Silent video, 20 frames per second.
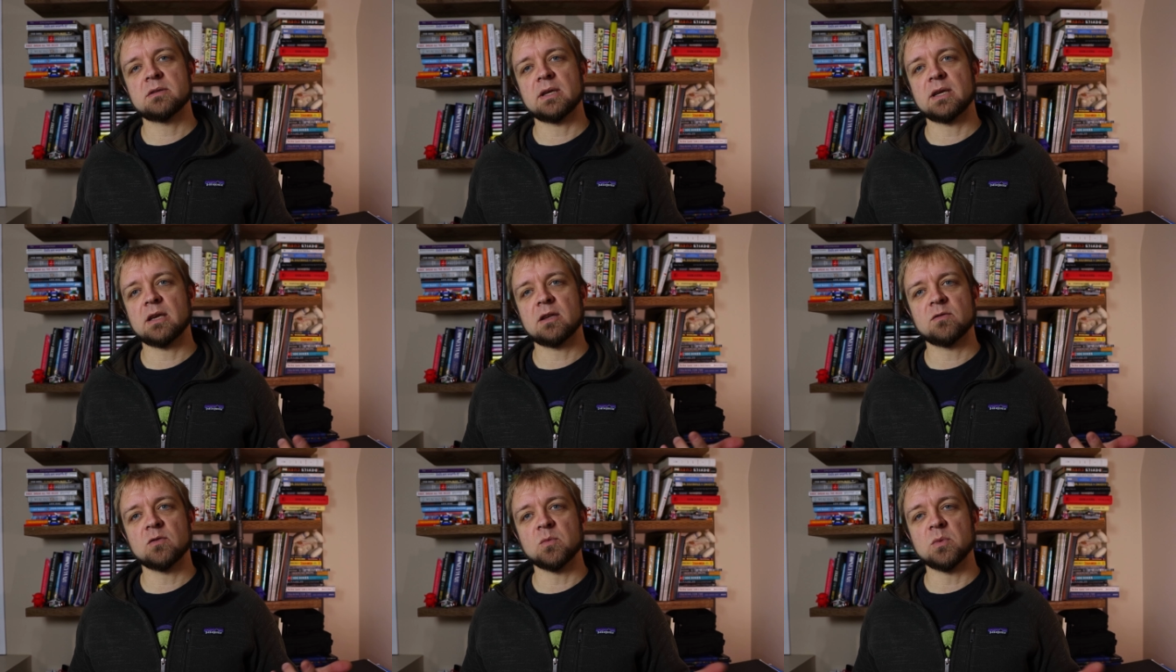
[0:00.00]
I
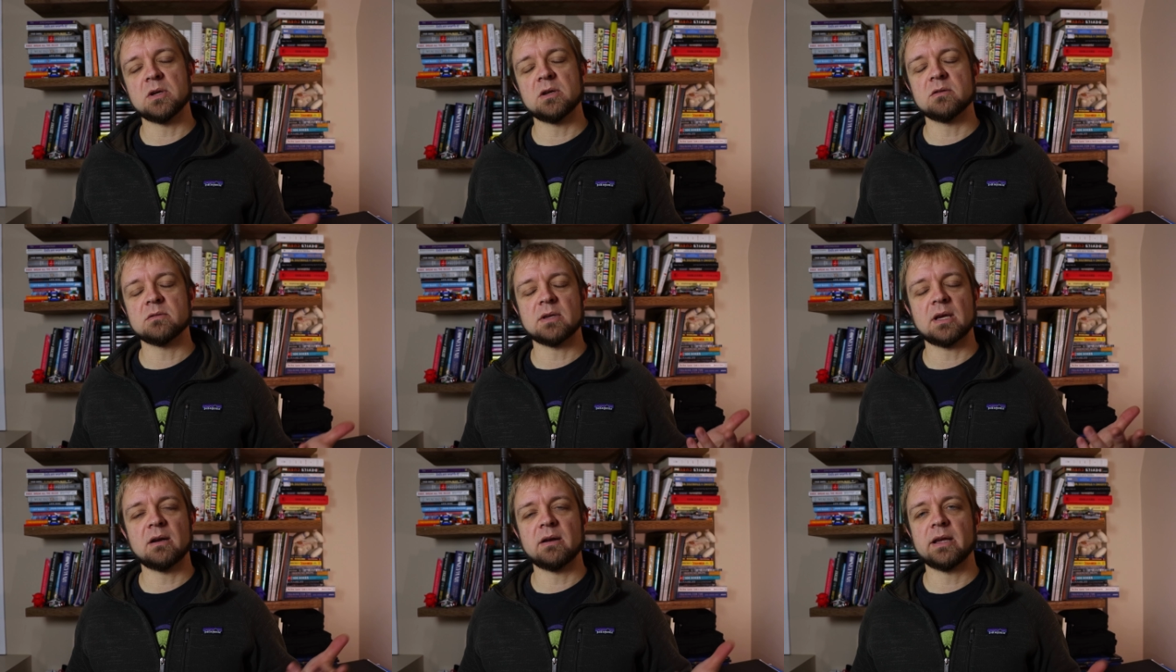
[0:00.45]
guess for
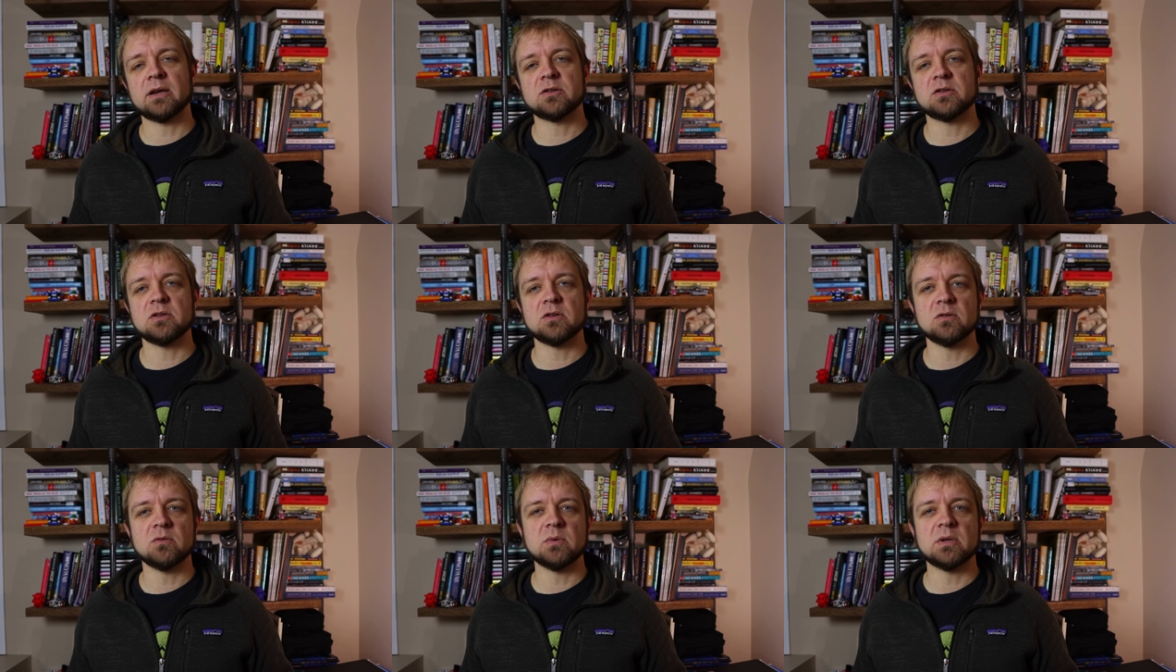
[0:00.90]
Windows. I don't
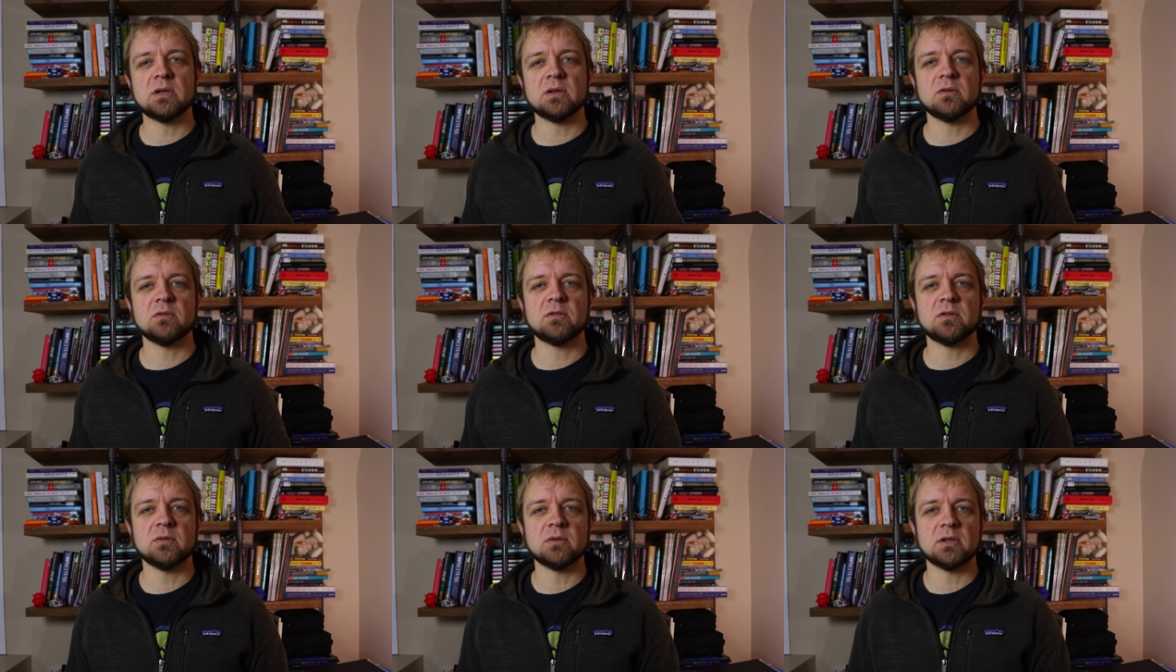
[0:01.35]
actually do
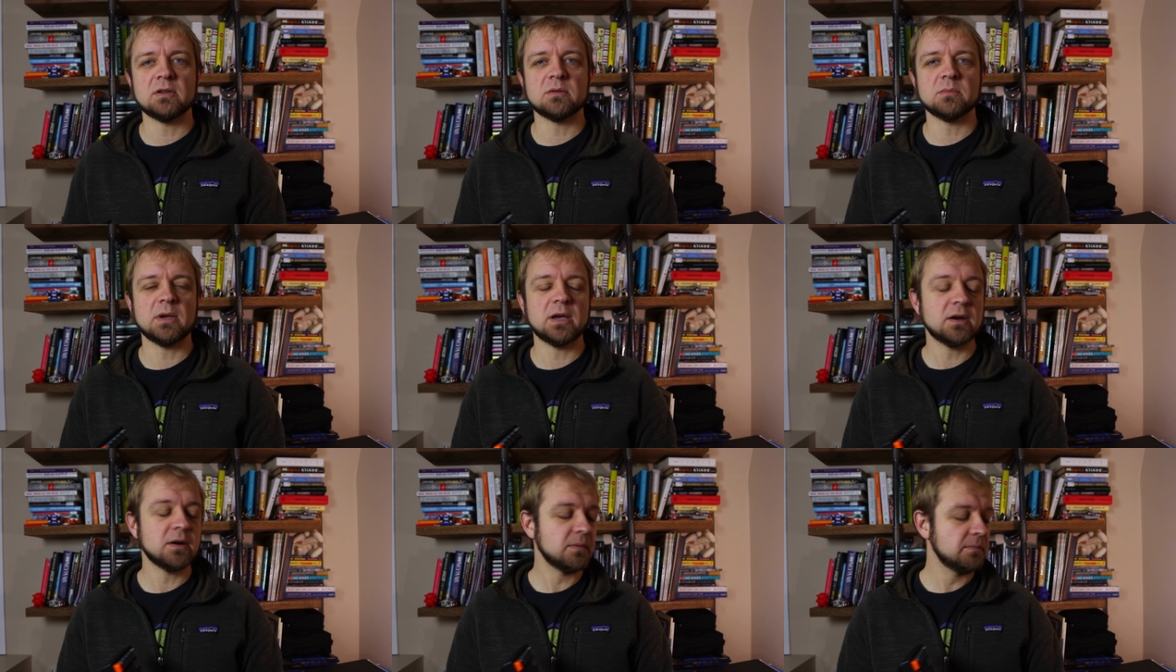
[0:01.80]
Windows, so it doesn't
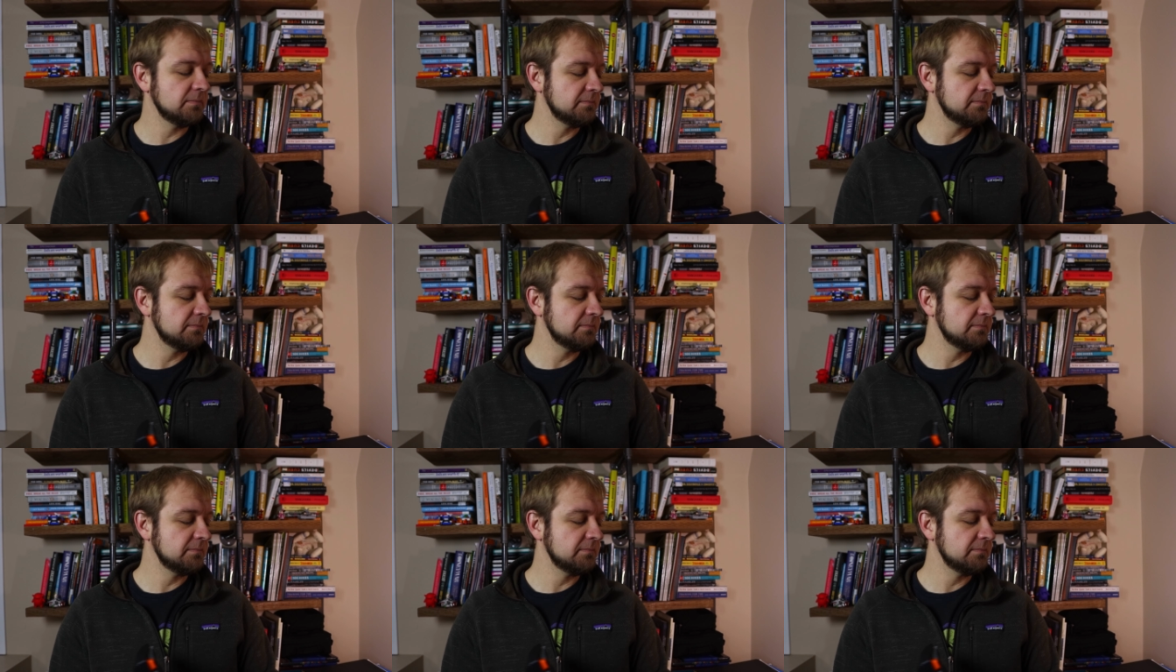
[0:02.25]
matter.